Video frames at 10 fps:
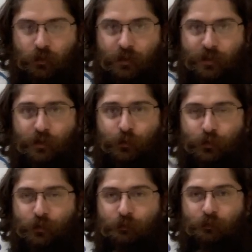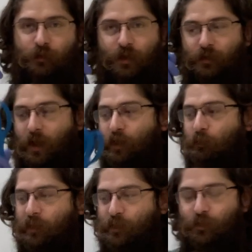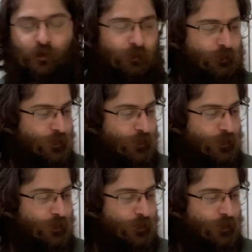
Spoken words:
scissors. Yes, I know what these are.